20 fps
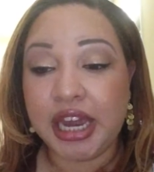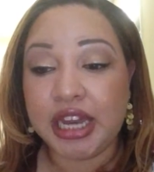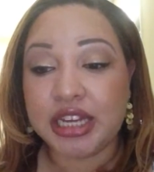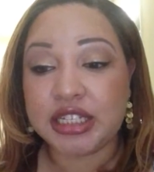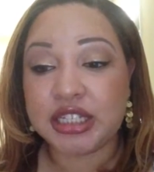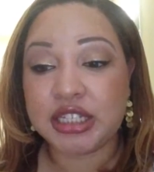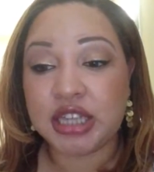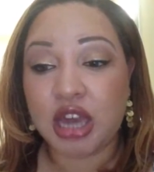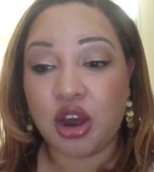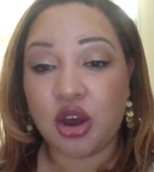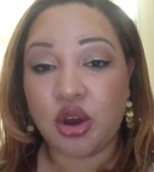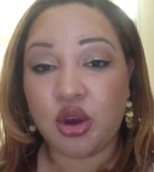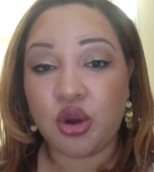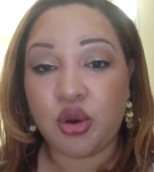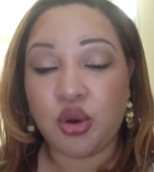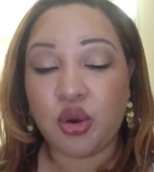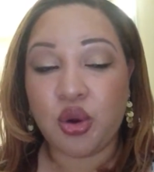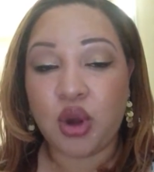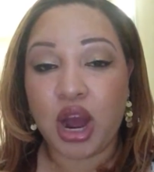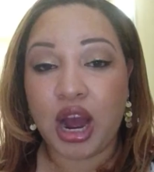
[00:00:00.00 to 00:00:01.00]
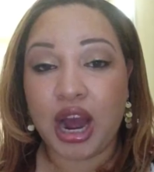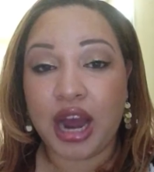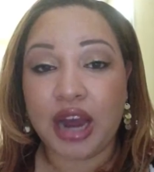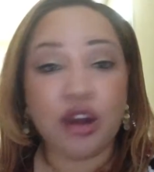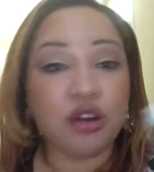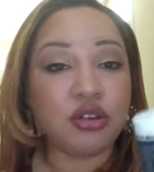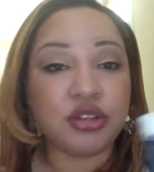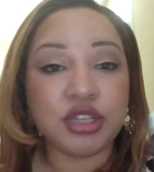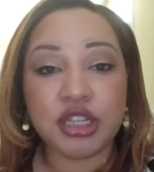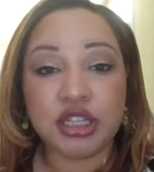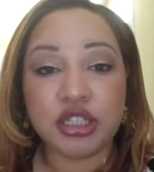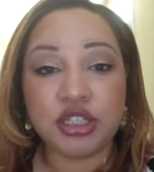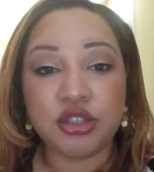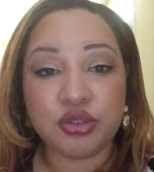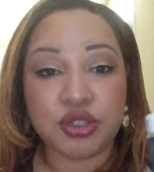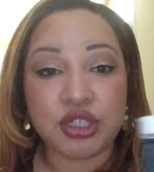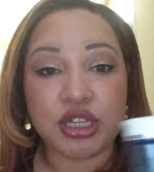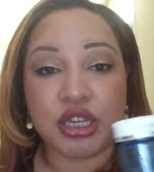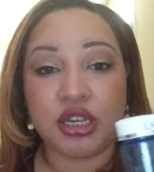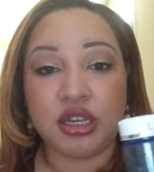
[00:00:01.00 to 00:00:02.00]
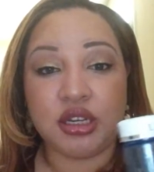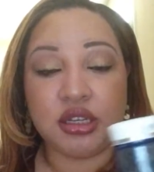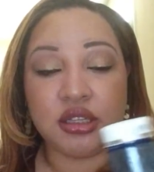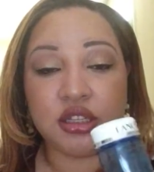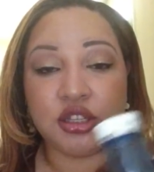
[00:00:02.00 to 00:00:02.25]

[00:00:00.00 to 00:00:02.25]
So I only use it,